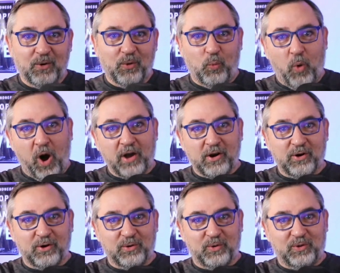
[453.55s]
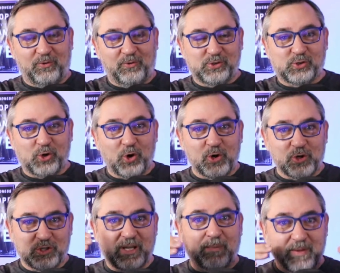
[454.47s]
water
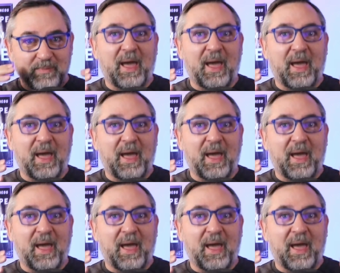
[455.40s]
surge coming